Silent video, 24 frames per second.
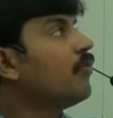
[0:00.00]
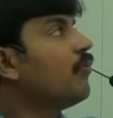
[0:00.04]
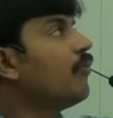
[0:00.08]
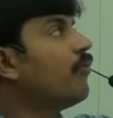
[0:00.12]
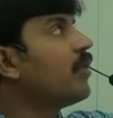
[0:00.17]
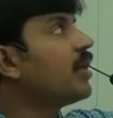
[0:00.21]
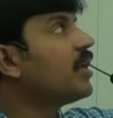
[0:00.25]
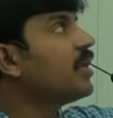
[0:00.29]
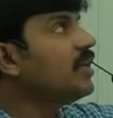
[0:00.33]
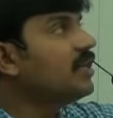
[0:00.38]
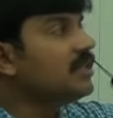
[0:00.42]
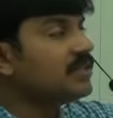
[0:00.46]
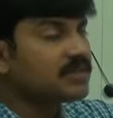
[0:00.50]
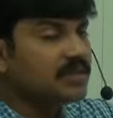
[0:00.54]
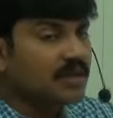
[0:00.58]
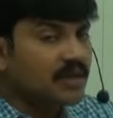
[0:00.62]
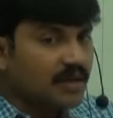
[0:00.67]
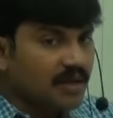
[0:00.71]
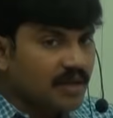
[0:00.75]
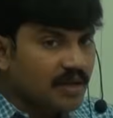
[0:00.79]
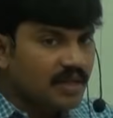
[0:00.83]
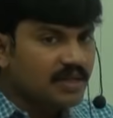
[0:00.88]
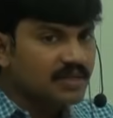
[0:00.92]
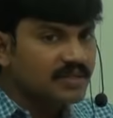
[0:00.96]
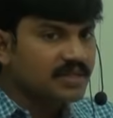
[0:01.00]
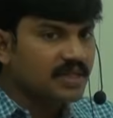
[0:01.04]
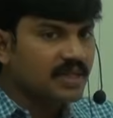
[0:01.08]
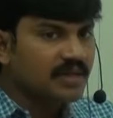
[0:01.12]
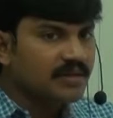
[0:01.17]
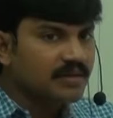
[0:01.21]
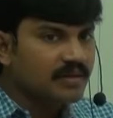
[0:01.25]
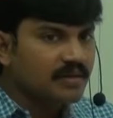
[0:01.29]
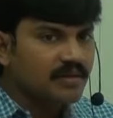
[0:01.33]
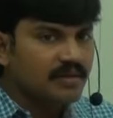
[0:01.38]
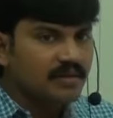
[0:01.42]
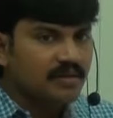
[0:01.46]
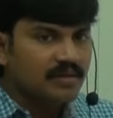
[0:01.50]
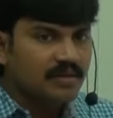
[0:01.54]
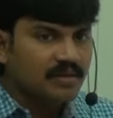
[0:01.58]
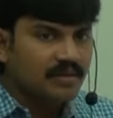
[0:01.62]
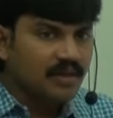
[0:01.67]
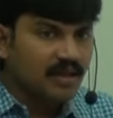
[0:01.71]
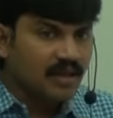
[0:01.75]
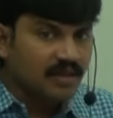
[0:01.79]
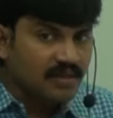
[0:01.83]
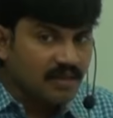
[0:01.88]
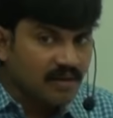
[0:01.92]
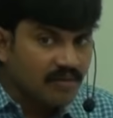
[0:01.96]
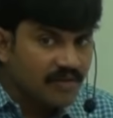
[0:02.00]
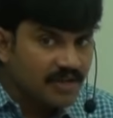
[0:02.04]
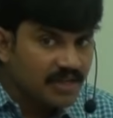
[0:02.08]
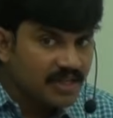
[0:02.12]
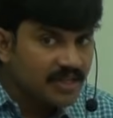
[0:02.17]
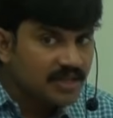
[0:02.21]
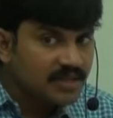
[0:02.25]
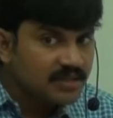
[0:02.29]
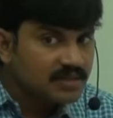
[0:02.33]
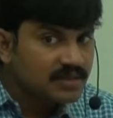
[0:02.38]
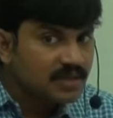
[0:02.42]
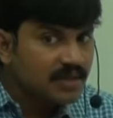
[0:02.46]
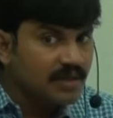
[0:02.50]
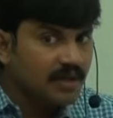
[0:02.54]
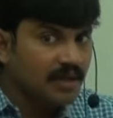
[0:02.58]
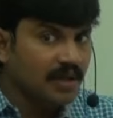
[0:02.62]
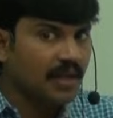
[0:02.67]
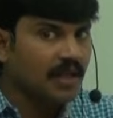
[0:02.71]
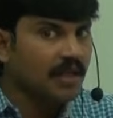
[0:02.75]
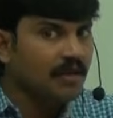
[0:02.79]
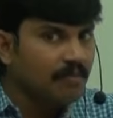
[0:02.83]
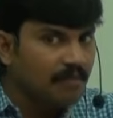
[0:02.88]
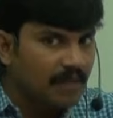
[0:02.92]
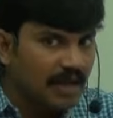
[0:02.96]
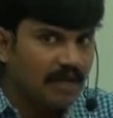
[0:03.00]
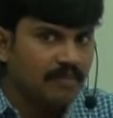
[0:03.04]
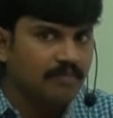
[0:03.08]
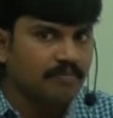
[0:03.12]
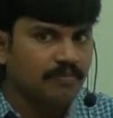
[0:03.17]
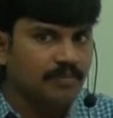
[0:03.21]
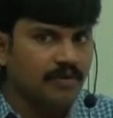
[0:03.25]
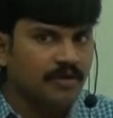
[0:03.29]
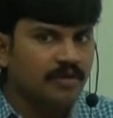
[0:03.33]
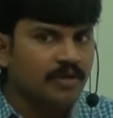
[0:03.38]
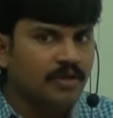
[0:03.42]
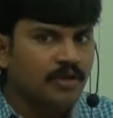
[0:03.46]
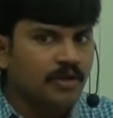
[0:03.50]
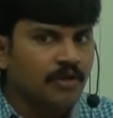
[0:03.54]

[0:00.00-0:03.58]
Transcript: One is a tree set, the other one is tree map.